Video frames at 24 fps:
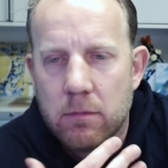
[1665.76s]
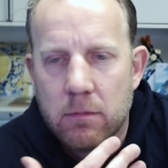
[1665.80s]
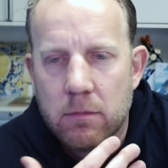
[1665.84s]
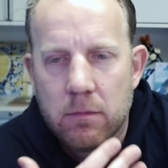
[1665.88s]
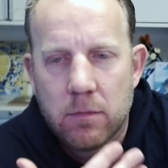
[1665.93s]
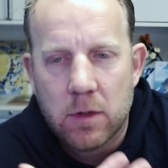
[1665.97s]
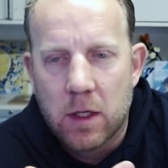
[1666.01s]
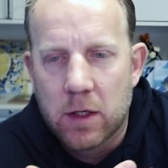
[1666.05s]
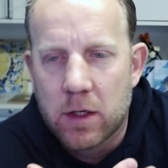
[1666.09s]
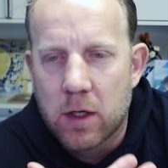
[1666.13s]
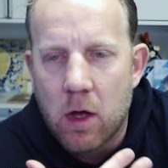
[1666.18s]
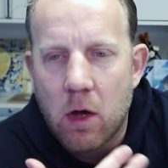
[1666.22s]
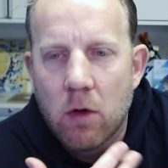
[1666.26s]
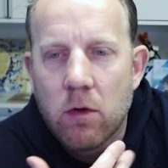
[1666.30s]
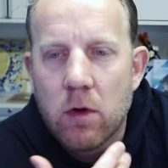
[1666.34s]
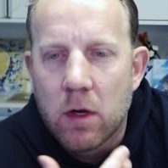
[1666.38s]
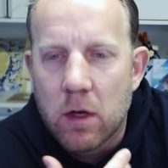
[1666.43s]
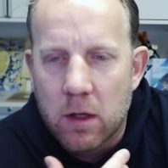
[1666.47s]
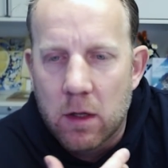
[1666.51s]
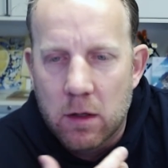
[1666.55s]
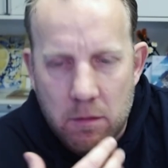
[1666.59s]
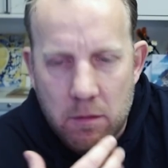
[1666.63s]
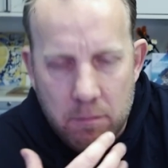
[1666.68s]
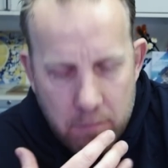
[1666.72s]
not only
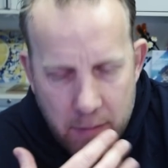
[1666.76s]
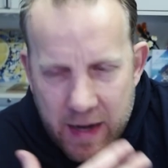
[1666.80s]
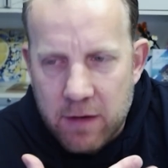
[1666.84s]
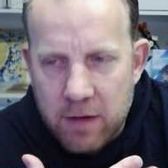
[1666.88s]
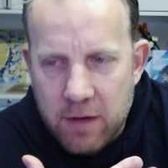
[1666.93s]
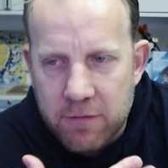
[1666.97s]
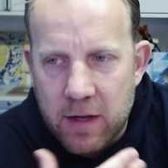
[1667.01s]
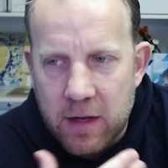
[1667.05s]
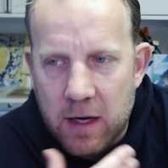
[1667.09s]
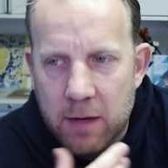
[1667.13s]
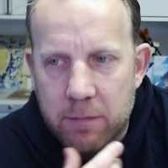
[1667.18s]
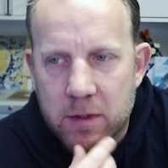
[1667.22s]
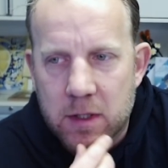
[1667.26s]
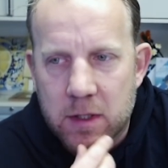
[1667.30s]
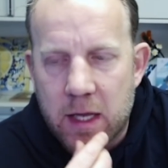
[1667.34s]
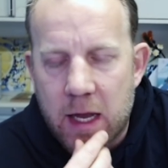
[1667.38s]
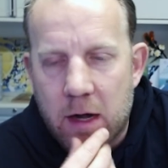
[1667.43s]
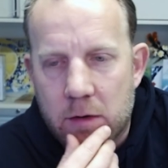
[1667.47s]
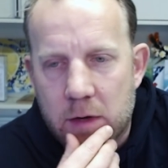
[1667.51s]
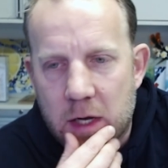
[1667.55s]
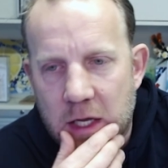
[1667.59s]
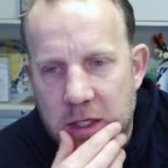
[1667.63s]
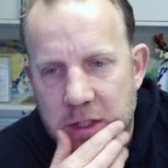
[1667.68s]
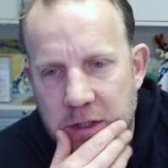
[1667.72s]
my development
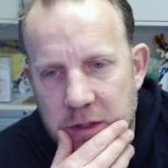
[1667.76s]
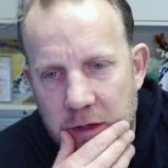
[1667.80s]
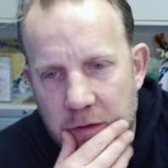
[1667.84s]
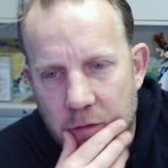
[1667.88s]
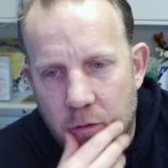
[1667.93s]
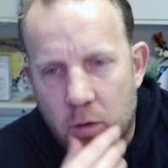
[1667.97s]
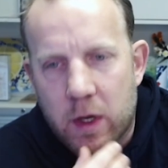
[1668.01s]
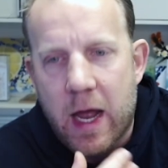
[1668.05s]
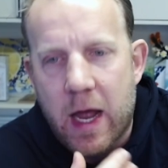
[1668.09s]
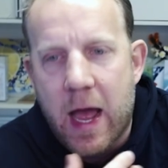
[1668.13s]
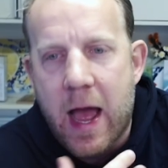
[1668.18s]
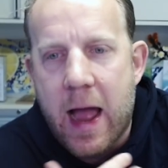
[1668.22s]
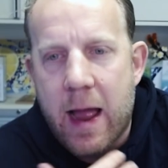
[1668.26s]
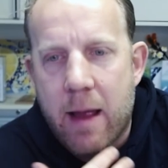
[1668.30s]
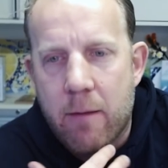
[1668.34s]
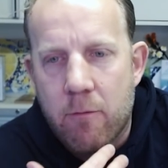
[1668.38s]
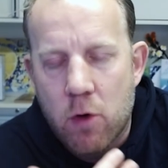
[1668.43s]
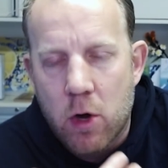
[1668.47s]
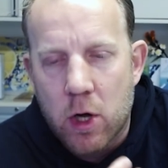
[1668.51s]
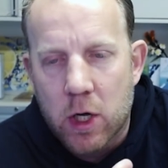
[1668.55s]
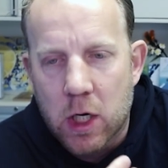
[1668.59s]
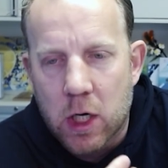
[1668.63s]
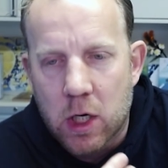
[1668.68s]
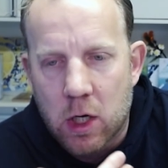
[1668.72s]
areas, what I'm
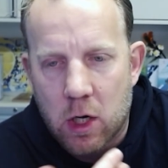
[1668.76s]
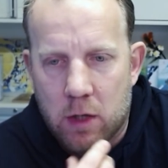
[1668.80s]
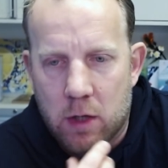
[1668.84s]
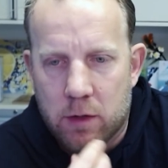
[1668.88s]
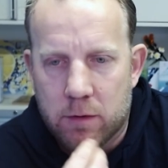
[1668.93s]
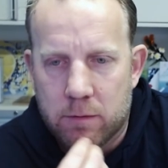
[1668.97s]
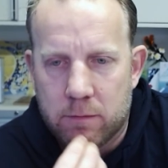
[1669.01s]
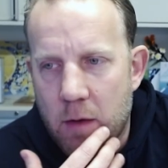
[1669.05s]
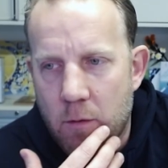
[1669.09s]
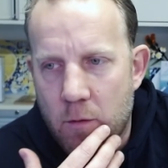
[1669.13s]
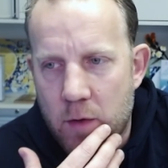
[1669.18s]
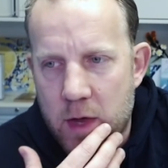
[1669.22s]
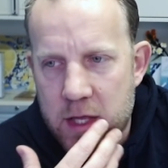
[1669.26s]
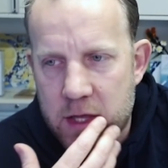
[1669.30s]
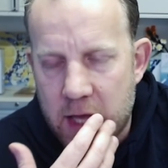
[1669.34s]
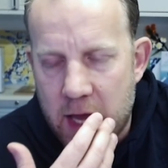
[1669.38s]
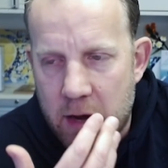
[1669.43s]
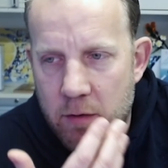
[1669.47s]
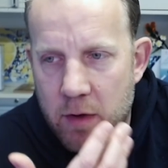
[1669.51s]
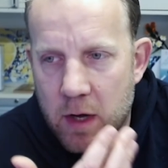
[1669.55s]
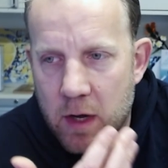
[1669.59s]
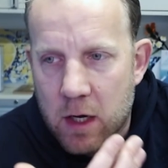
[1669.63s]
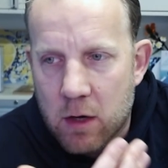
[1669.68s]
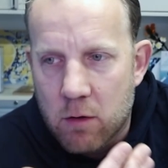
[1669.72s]
working on, with
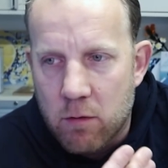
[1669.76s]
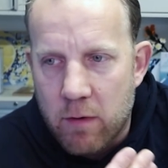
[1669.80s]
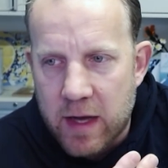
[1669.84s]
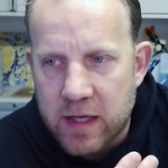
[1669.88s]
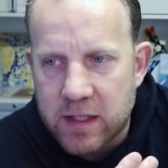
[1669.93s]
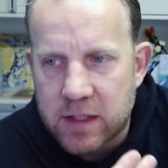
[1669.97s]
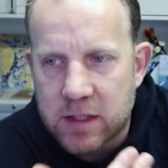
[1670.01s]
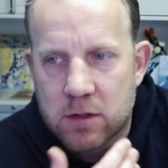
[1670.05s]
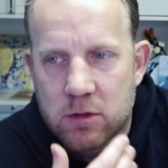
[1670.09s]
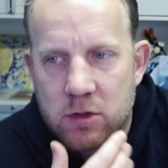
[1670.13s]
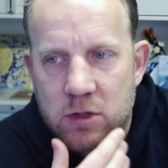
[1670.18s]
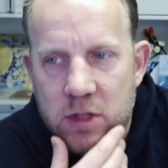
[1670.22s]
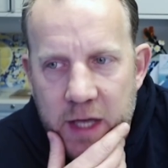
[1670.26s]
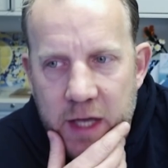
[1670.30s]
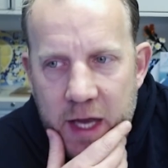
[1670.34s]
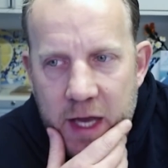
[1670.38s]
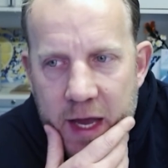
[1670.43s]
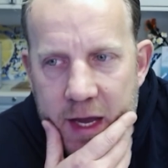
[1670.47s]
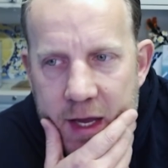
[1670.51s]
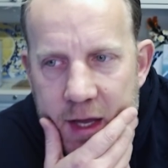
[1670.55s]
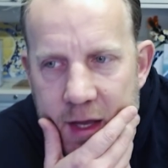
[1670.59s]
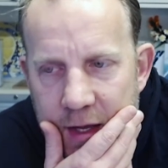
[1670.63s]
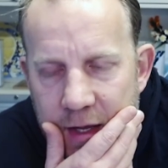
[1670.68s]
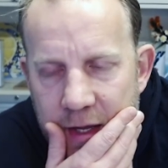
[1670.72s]
a request to
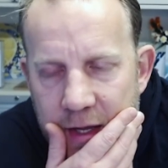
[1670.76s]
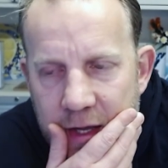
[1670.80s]
say,